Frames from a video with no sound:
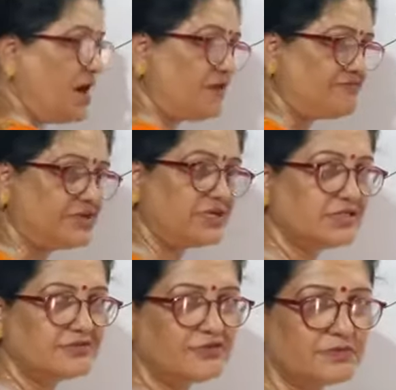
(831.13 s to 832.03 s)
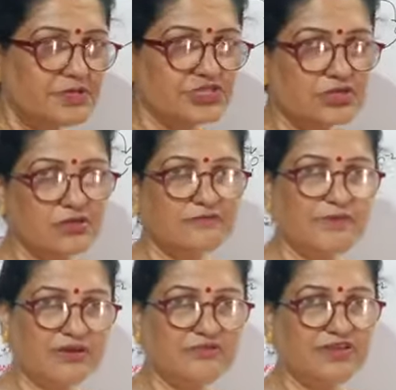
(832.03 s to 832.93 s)
after the formation of
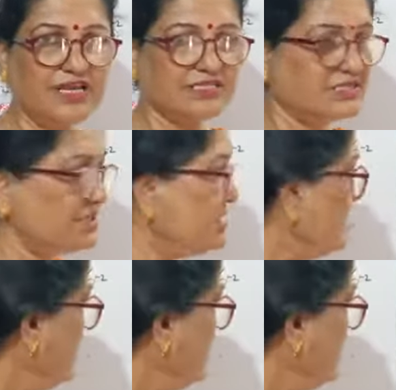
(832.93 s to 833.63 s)
pyruvic acid,